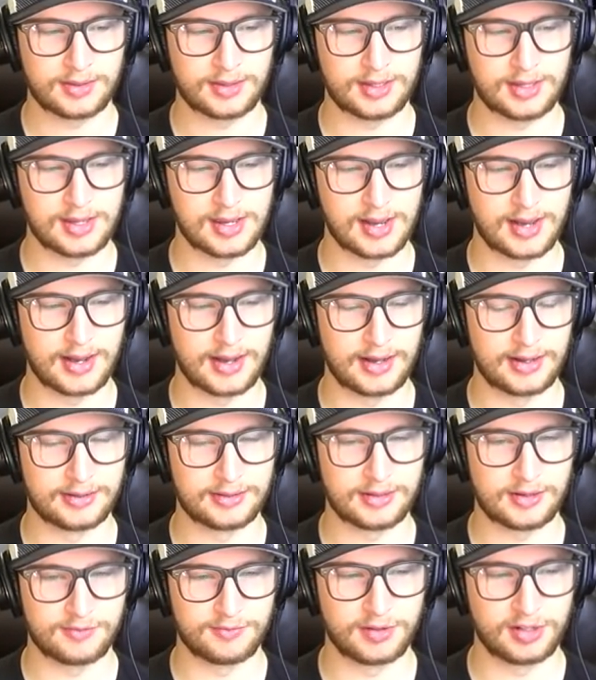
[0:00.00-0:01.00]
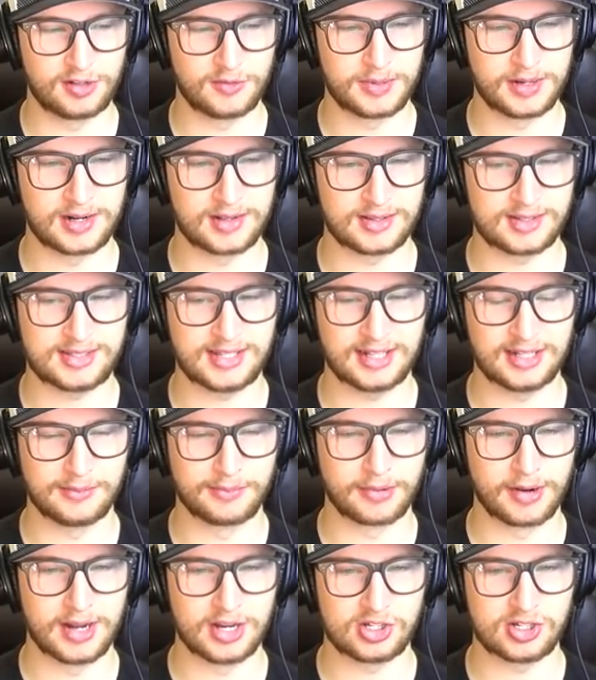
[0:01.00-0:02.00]
the uh, a little bit of the
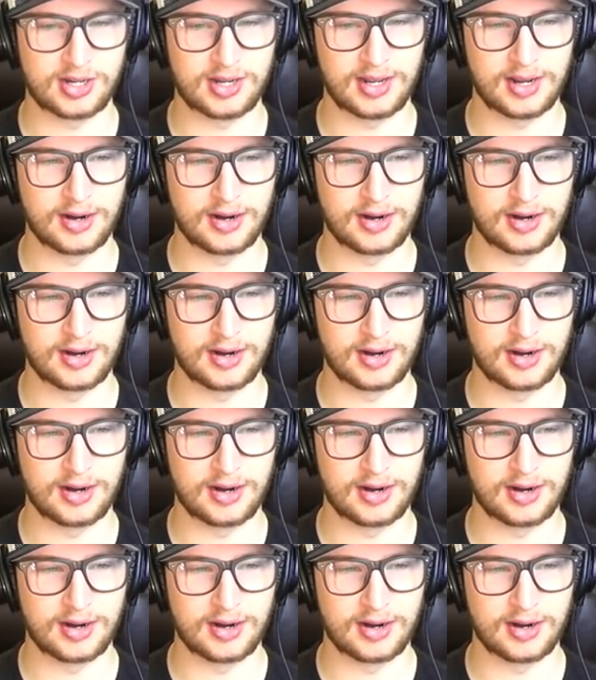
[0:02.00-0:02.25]
celebration